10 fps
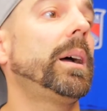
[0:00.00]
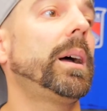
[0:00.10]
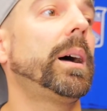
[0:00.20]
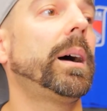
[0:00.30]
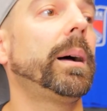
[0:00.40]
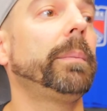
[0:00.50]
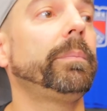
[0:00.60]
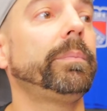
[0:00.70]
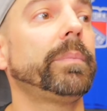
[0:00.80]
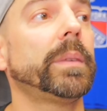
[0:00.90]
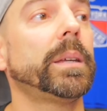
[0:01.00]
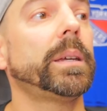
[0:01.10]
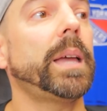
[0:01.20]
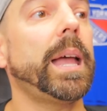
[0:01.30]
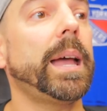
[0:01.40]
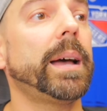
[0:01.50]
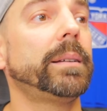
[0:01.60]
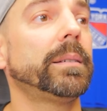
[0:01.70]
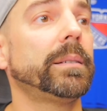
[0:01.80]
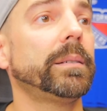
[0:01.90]
Um,
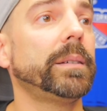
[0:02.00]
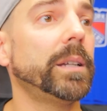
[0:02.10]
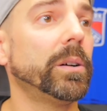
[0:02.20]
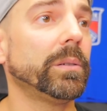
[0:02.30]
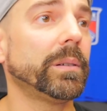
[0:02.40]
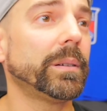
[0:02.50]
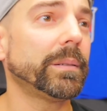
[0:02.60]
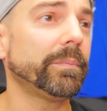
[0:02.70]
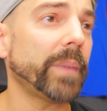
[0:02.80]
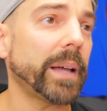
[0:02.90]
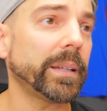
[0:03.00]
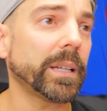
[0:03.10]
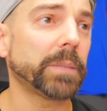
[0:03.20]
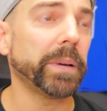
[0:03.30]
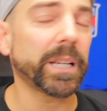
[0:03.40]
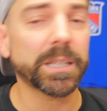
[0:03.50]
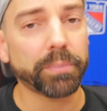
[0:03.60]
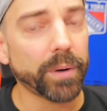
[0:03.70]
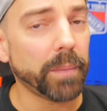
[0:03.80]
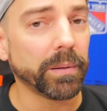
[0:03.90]
and you know I think his biggest
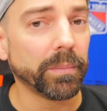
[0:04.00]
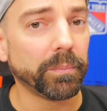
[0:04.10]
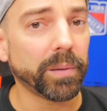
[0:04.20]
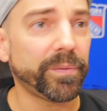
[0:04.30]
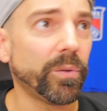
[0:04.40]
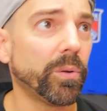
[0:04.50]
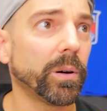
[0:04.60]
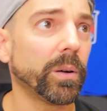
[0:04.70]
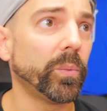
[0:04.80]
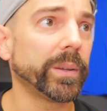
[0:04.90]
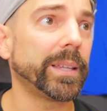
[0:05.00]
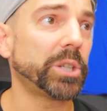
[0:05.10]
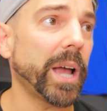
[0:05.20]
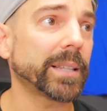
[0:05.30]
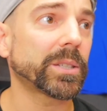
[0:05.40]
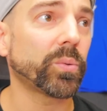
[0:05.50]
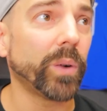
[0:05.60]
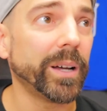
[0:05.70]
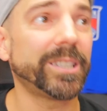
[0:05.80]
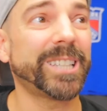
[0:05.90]
problem before with the Jets
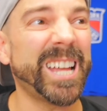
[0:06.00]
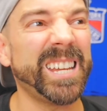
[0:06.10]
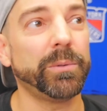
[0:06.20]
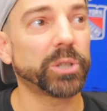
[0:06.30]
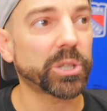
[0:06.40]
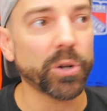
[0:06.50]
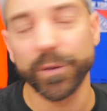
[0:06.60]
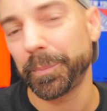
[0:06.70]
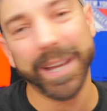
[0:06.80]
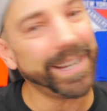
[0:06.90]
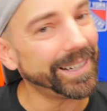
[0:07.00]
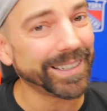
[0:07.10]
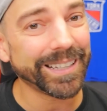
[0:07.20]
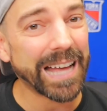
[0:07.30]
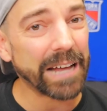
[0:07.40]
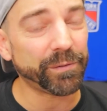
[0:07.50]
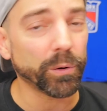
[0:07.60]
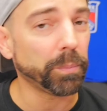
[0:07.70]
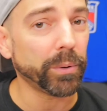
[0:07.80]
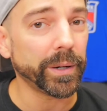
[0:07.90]
was that he was just overpaid at
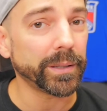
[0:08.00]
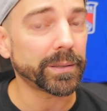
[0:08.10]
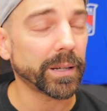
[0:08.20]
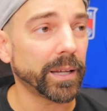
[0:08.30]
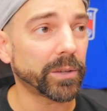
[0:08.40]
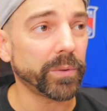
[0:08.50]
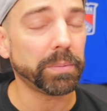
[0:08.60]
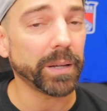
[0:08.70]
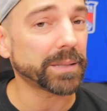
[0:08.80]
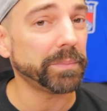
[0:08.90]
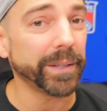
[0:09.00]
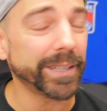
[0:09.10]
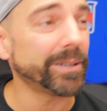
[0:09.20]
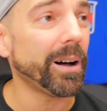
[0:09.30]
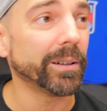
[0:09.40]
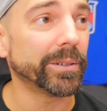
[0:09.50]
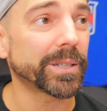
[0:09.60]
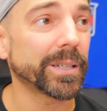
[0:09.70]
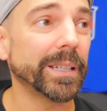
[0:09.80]
4.3 uh, plus million dollars.